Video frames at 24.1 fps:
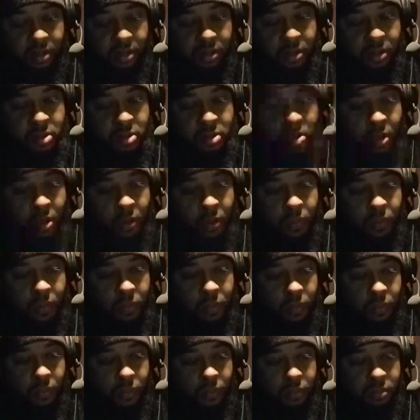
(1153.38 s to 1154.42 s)
You know,
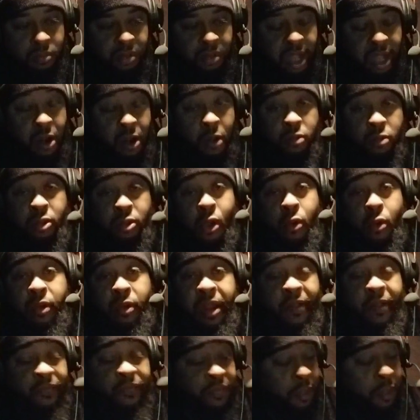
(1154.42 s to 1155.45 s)
they don't know
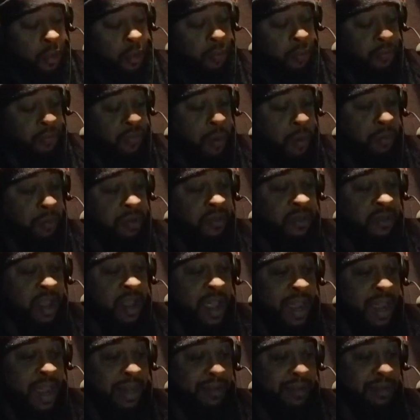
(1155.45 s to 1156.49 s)
if those very
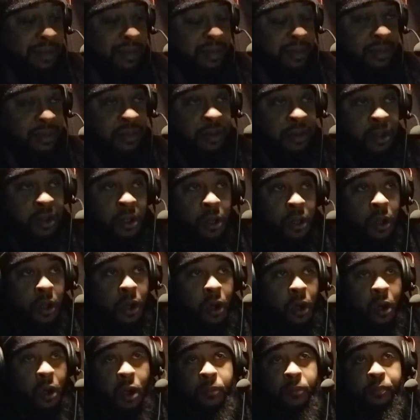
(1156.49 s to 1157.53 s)
scientists
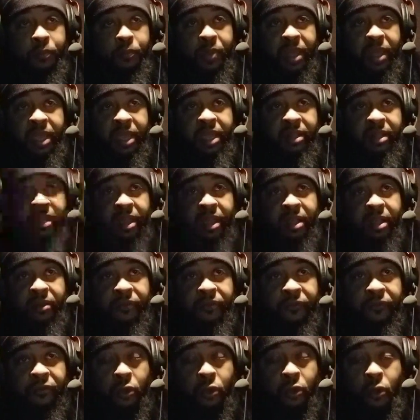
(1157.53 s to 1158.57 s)
are being
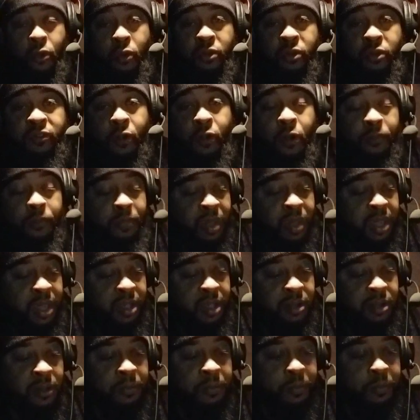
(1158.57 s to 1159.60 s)
influenced or
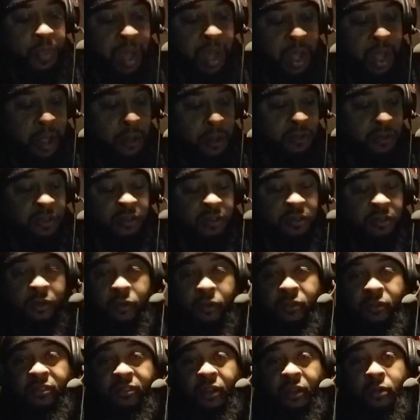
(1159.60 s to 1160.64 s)
being compelled to
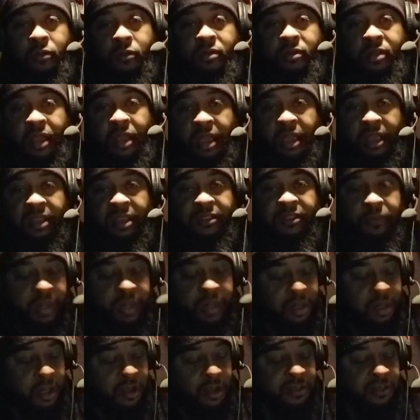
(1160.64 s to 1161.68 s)
do certain things
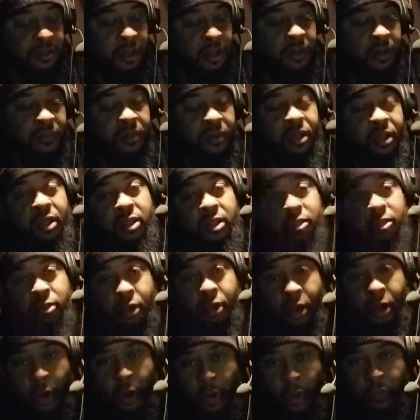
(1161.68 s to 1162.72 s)
because of
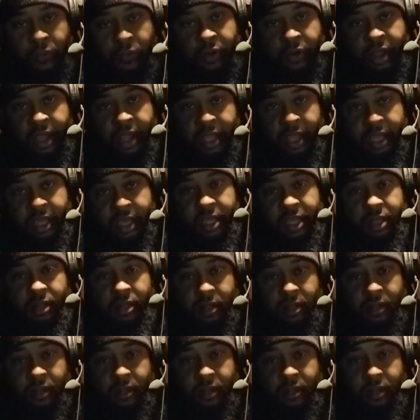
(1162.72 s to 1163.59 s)
their overhead.